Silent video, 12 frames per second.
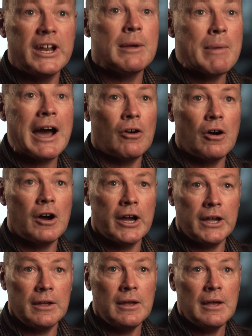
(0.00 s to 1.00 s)
an
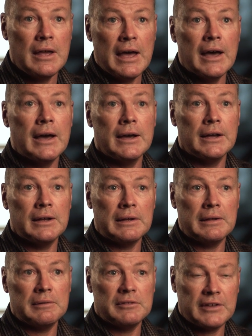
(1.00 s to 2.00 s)
MRI
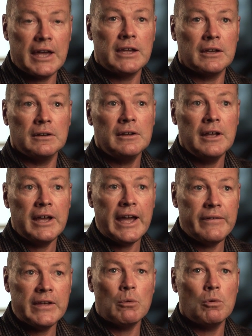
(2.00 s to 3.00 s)
taken,
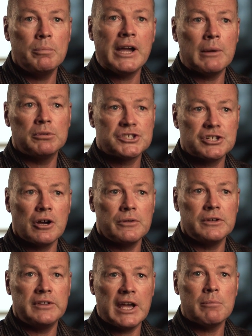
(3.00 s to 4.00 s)
and that will be able to show
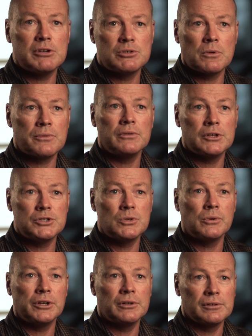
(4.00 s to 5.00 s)
the damage within the
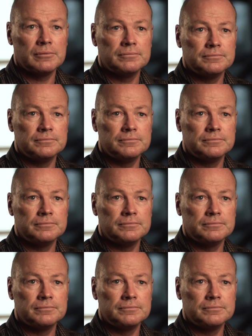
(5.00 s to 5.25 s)
joint.